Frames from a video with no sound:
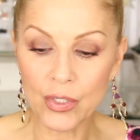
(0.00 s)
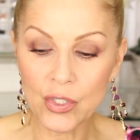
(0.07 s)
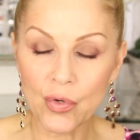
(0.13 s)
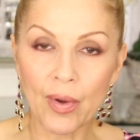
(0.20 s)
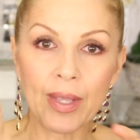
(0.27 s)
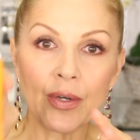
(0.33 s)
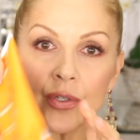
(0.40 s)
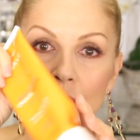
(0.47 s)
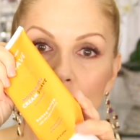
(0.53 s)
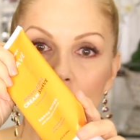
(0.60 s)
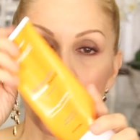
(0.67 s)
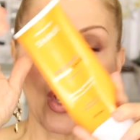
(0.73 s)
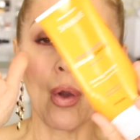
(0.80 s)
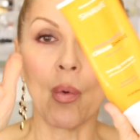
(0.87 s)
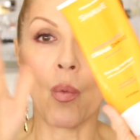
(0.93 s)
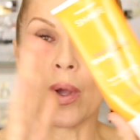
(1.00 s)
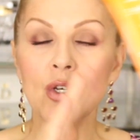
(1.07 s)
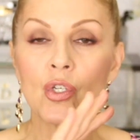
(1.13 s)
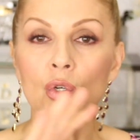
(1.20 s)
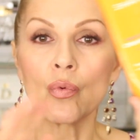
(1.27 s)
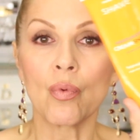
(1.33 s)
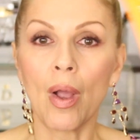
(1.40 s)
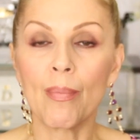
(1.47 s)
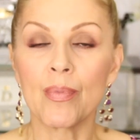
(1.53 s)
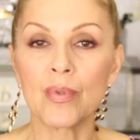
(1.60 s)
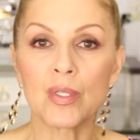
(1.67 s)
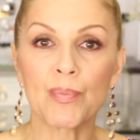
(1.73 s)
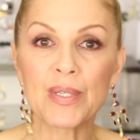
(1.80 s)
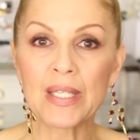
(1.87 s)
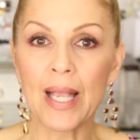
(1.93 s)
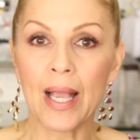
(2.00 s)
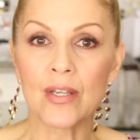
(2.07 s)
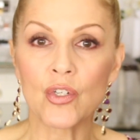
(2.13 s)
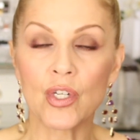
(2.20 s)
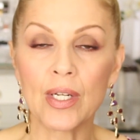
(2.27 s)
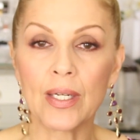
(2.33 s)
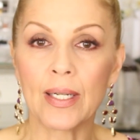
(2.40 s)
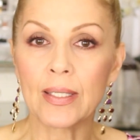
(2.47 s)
the Trader's Joe, once you rub and massage it in,